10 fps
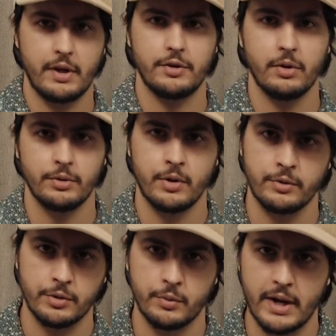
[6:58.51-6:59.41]
I don't
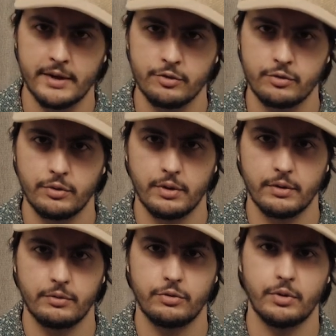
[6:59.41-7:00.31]
own the rights to
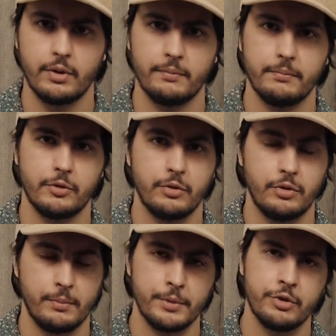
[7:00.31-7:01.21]

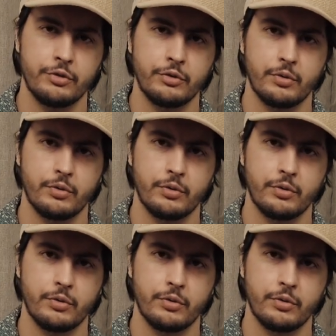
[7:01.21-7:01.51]
the music,